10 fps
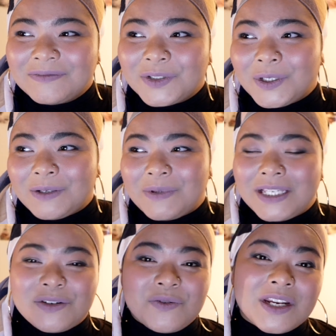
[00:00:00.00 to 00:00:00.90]
gonna be
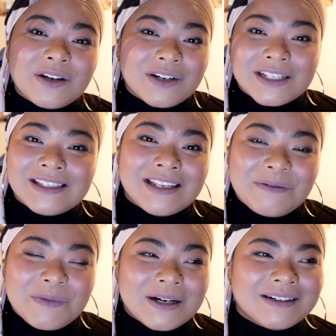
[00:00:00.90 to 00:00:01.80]
screened on a
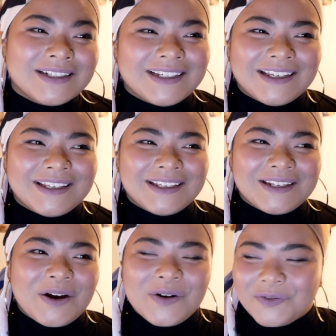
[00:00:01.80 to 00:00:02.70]
cinema,
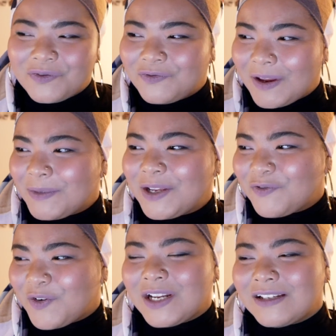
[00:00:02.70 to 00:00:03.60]
and our family
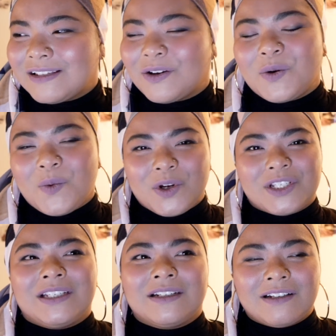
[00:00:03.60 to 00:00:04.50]
and friends are gonna
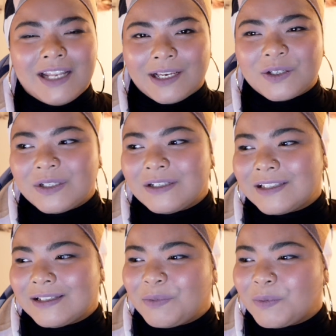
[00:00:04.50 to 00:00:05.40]
watch it, our
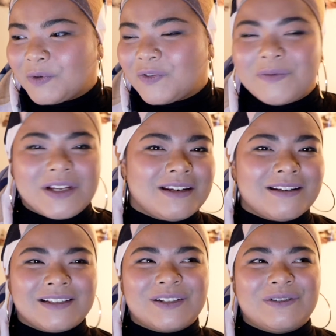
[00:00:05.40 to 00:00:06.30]
lecturers, the people from the
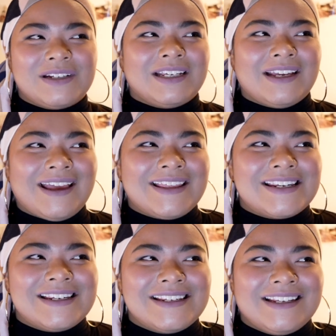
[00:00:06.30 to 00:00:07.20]
industry.
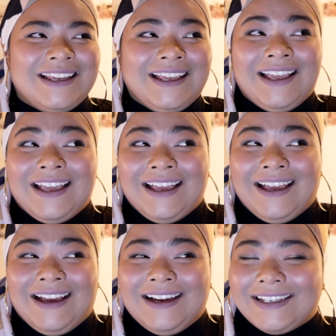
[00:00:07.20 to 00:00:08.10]
And
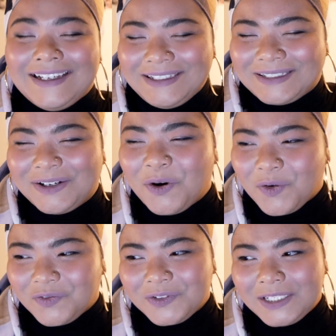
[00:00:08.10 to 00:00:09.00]
yeah,
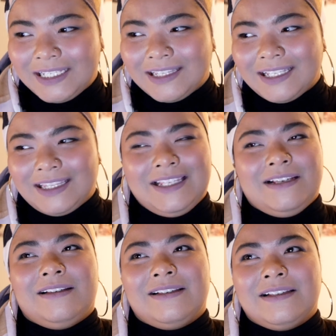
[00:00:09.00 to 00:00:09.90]
hopefully that
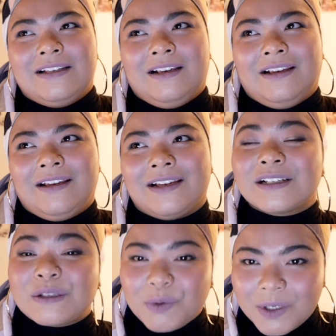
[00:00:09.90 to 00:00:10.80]
this
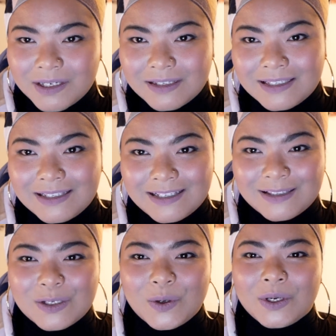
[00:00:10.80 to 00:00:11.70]
experience and this
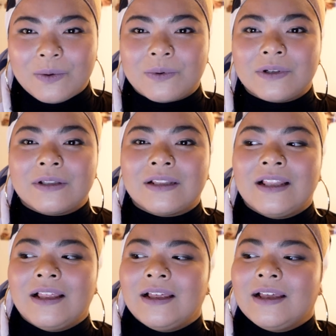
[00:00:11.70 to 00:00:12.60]
story will
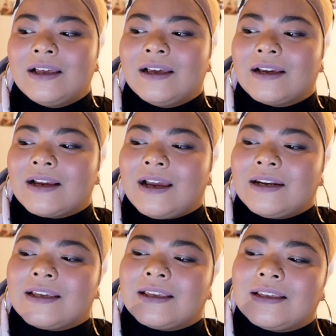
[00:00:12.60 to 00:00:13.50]

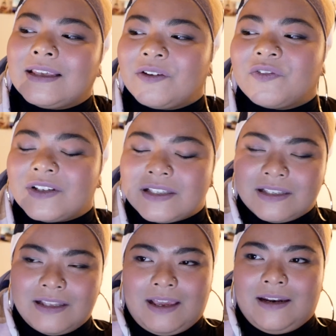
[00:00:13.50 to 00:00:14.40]
kind of give
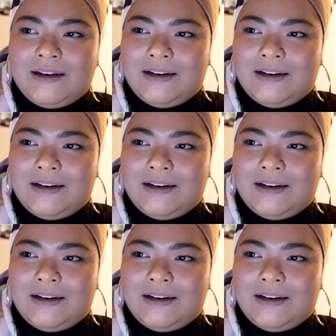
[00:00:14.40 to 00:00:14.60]
us that